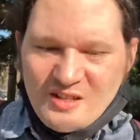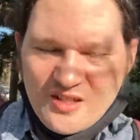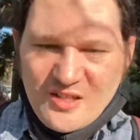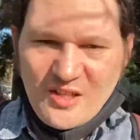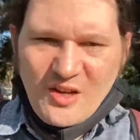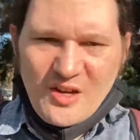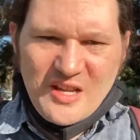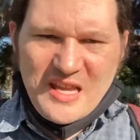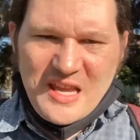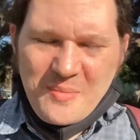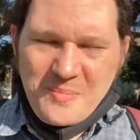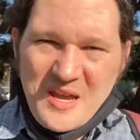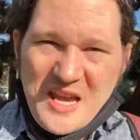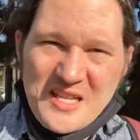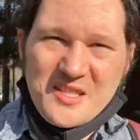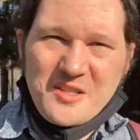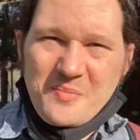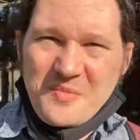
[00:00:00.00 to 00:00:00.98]
Sorry, can't
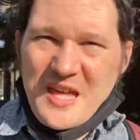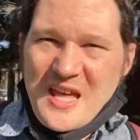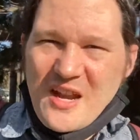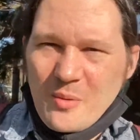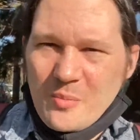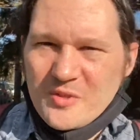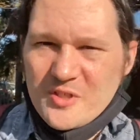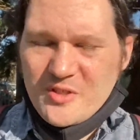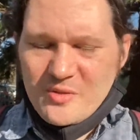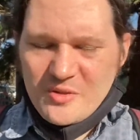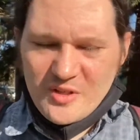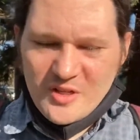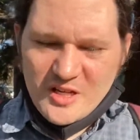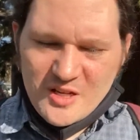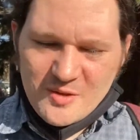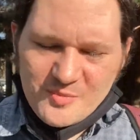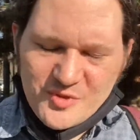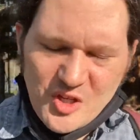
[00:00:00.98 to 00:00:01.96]
pass up that
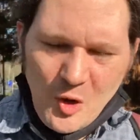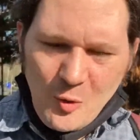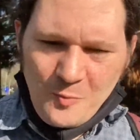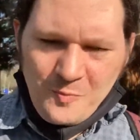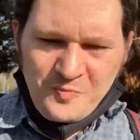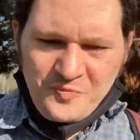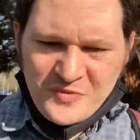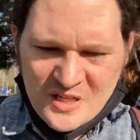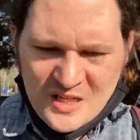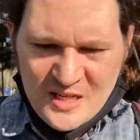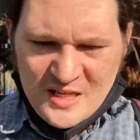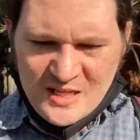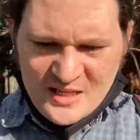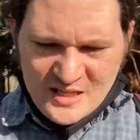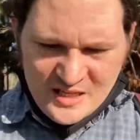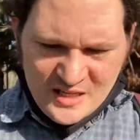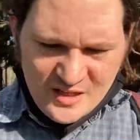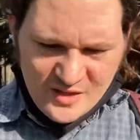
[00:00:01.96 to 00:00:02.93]
opportunity. So
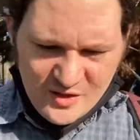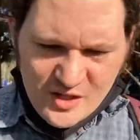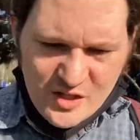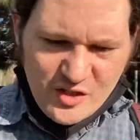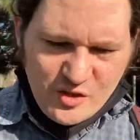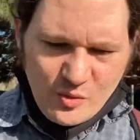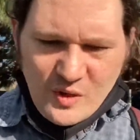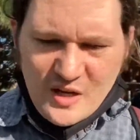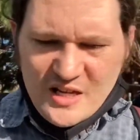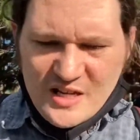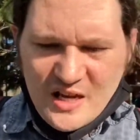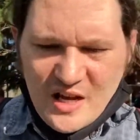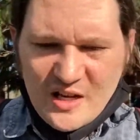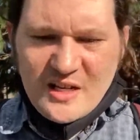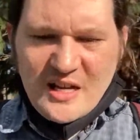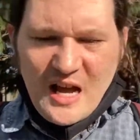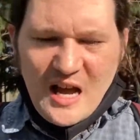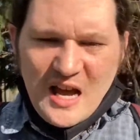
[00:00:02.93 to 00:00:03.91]
these three
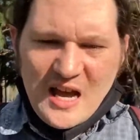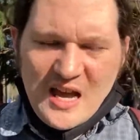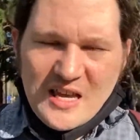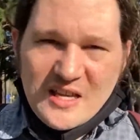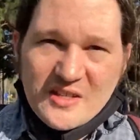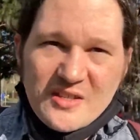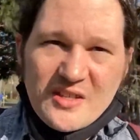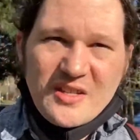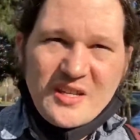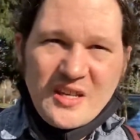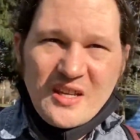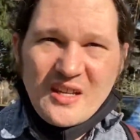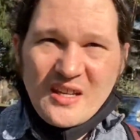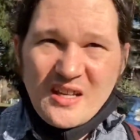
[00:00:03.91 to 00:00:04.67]
young guys